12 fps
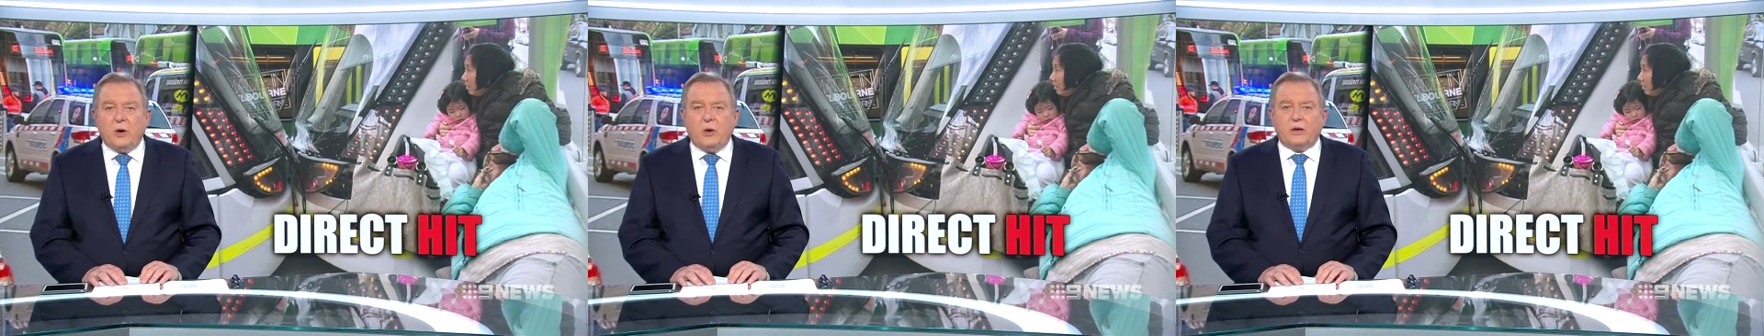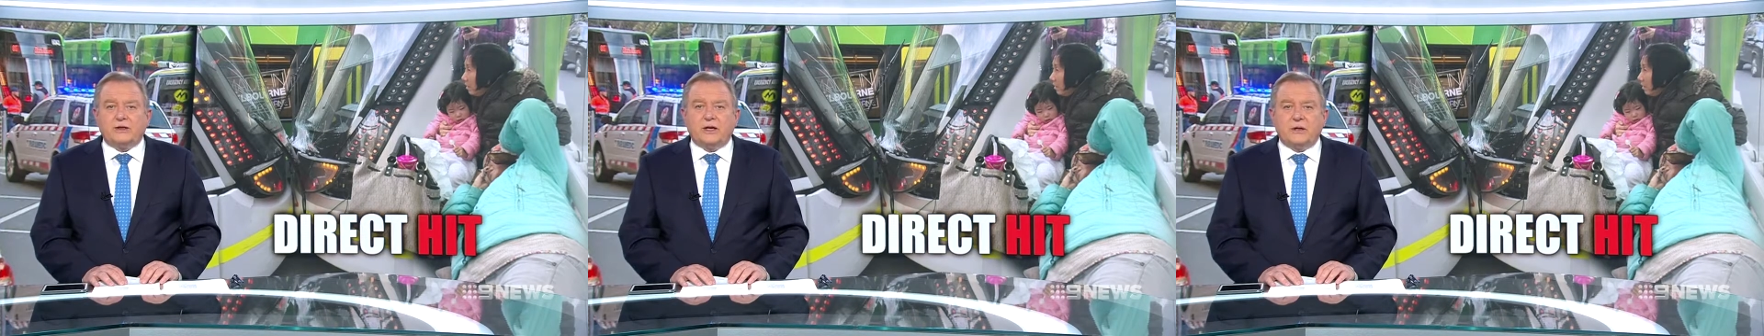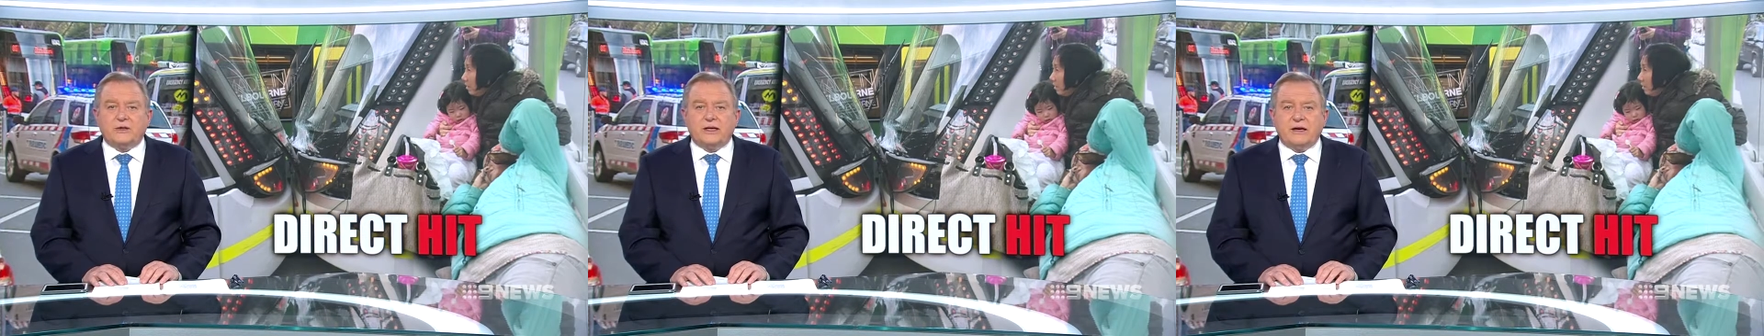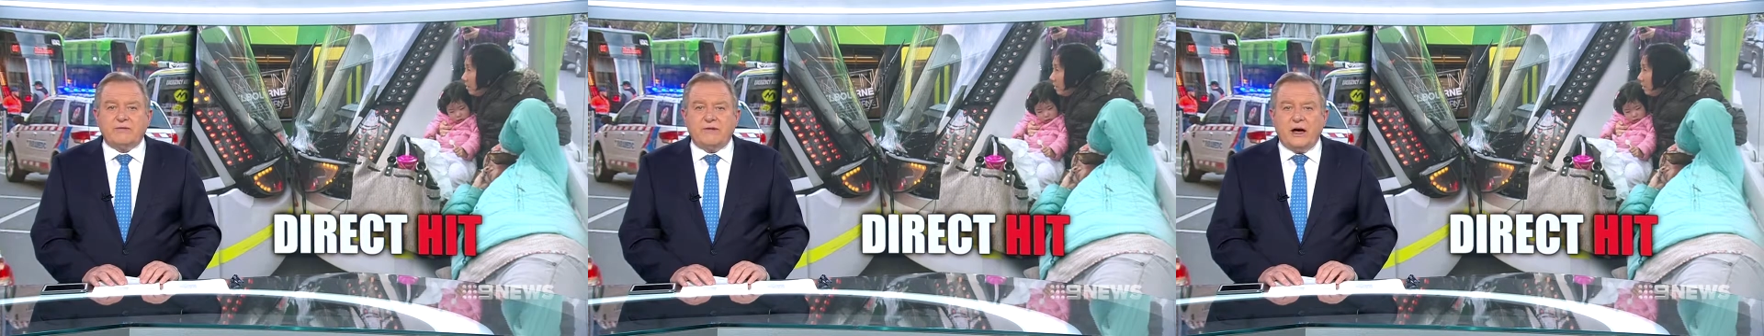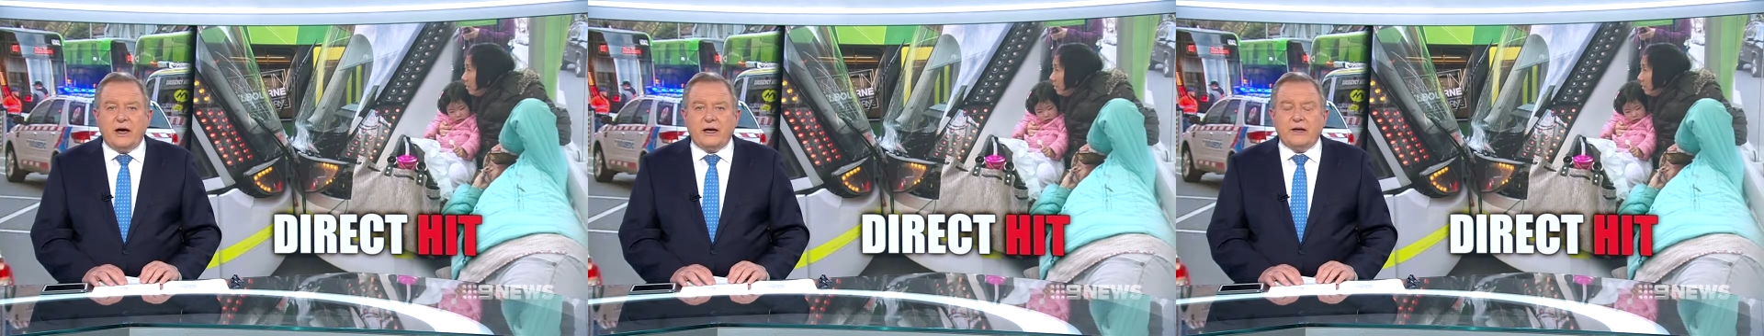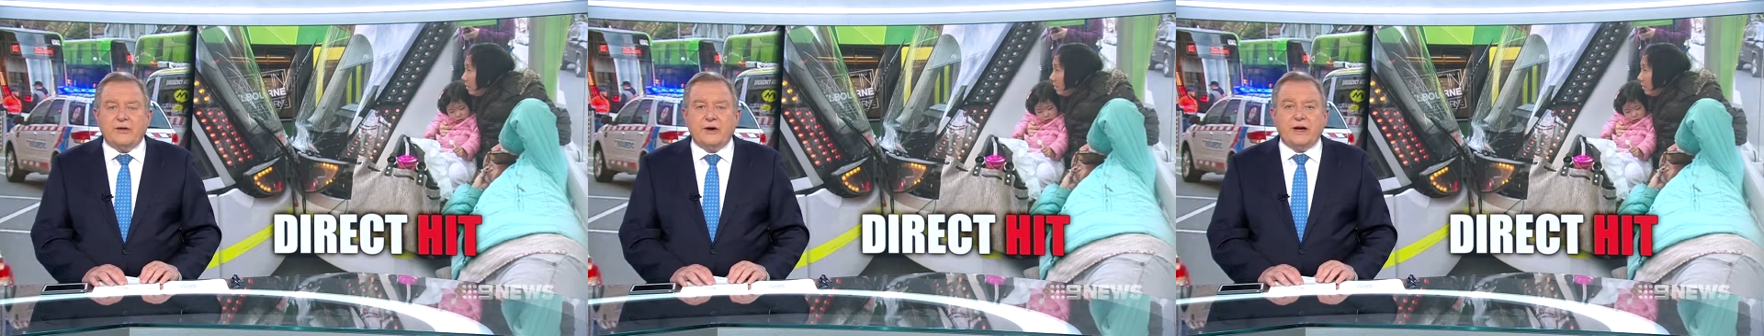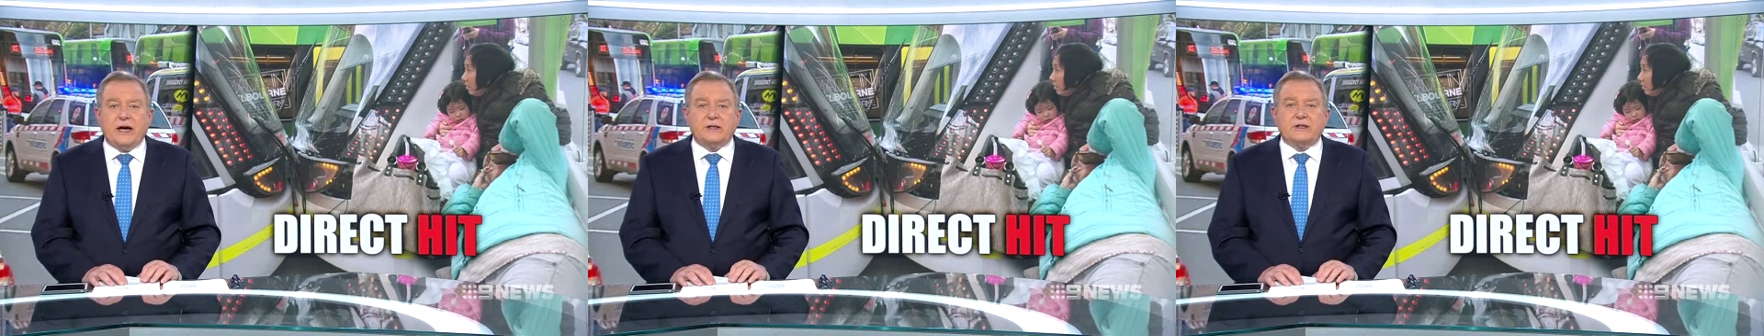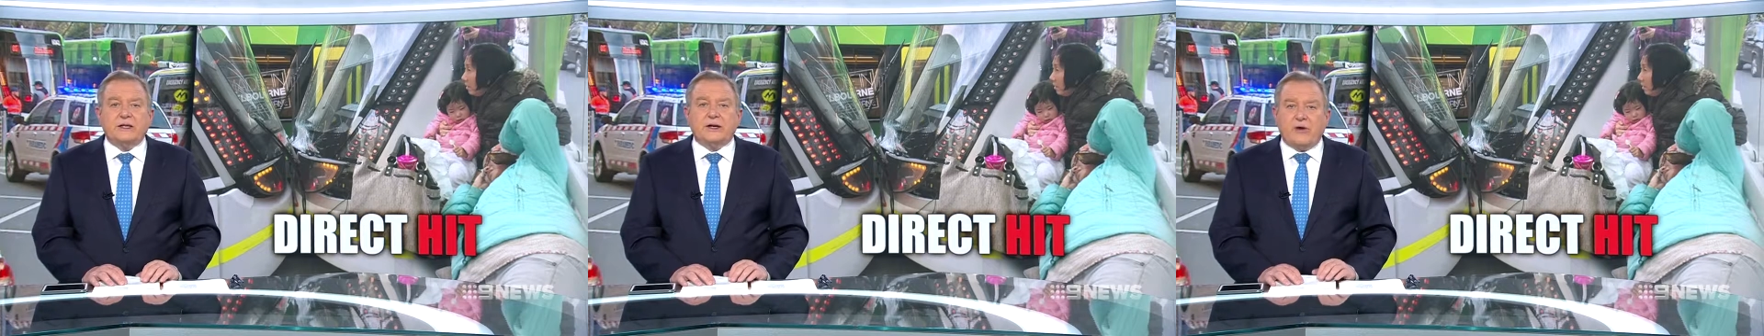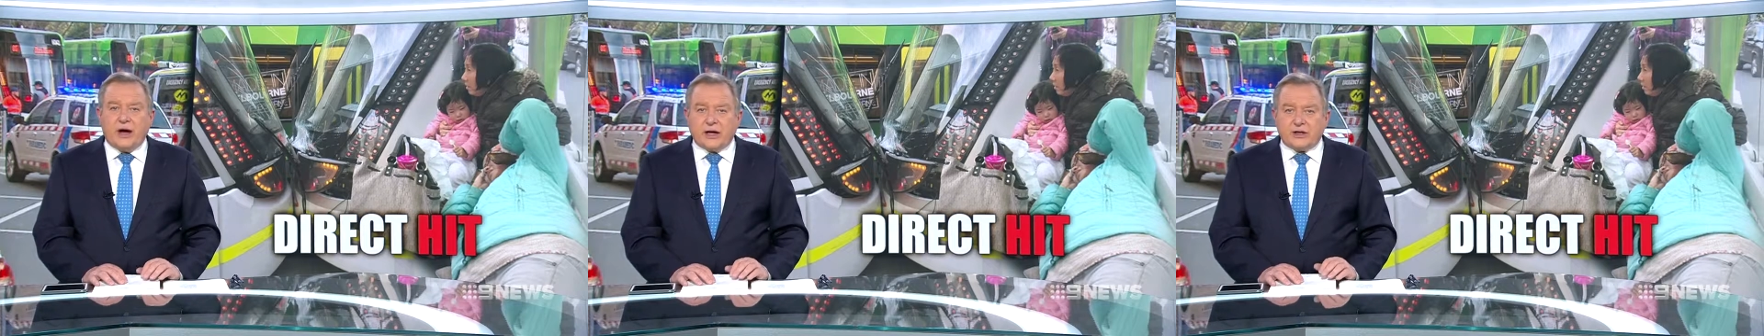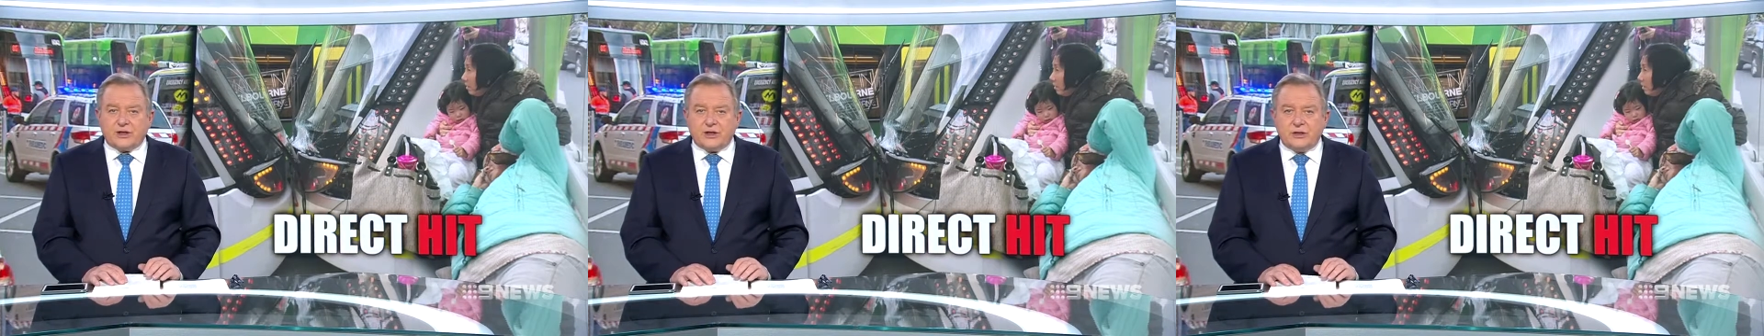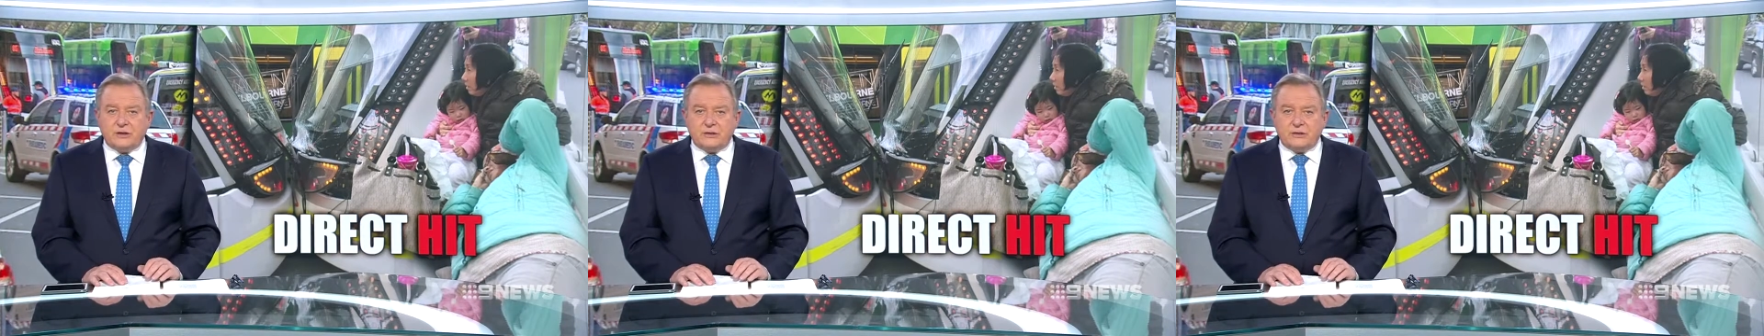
were also sent flying in the nasty crash.